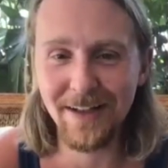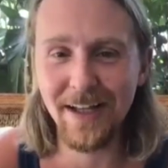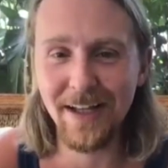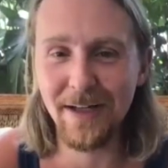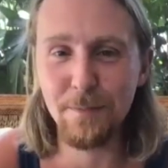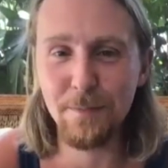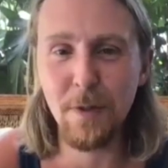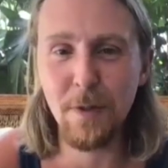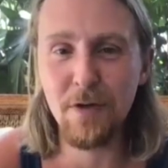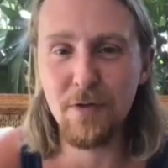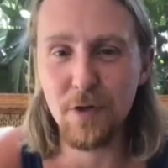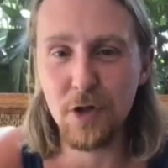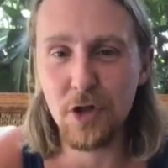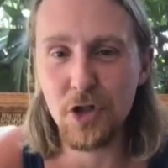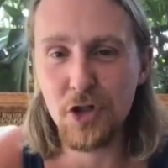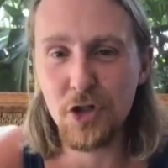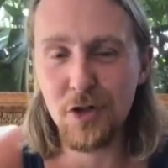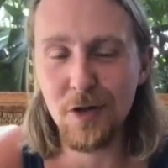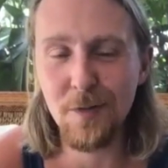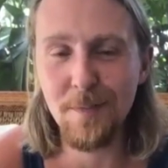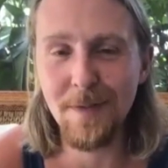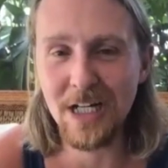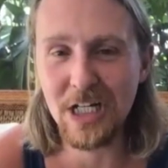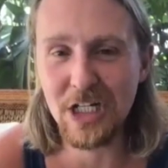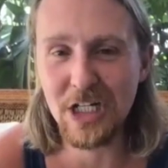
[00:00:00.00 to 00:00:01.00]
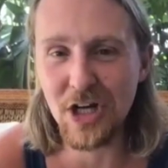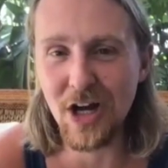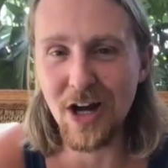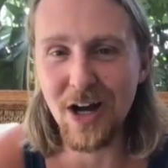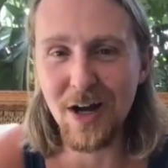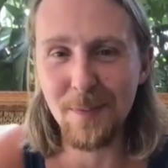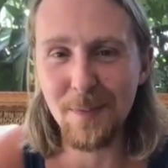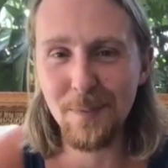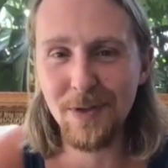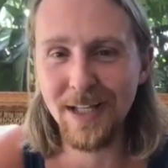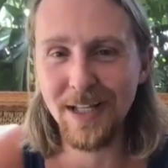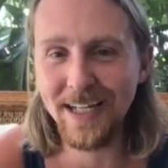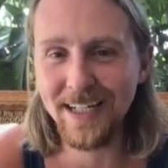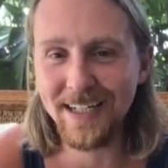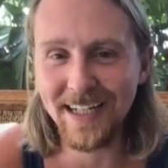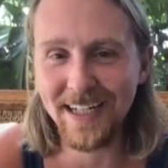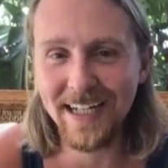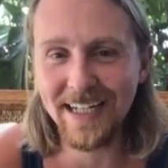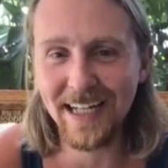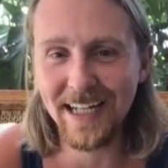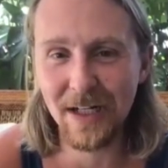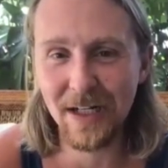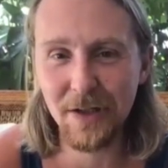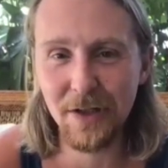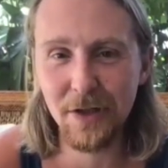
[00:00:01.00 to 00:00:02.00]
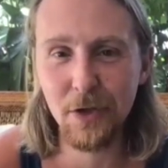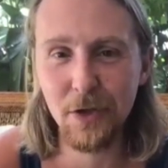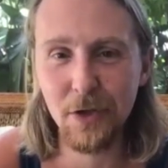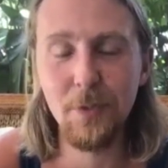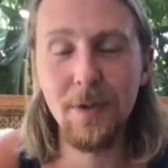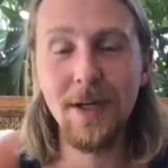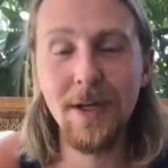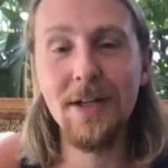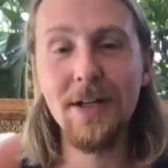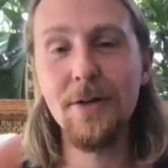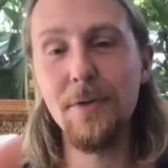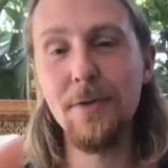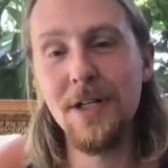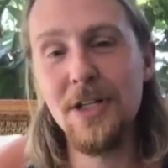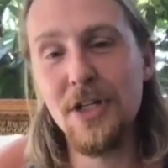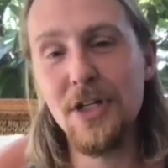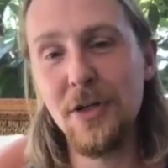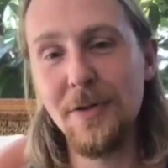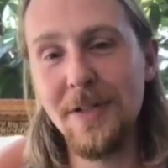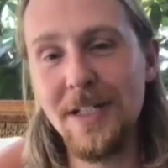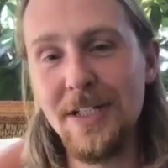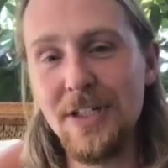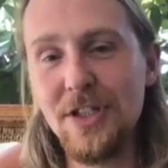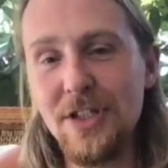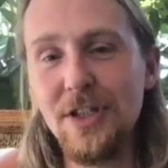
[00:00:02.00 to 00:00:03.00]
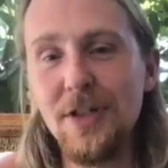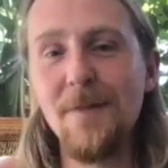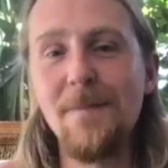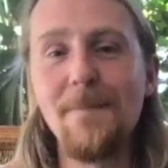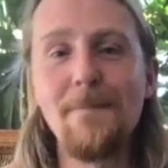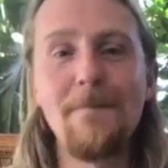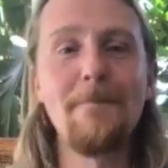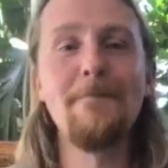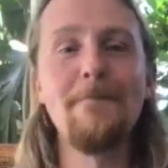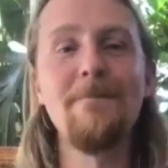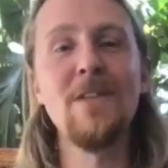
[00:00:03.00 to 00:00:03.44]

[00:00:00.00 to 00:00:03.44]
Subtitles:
like, by virtue of my job, like, I got a little window into.